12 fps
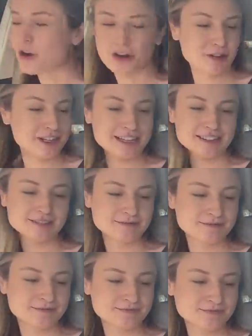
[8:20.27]

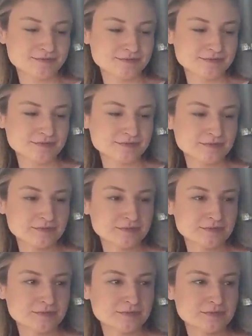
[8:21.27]

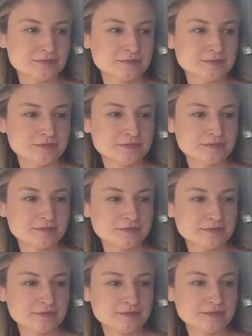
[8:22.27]

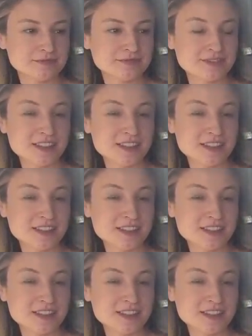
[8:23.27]
The person shown says nothing.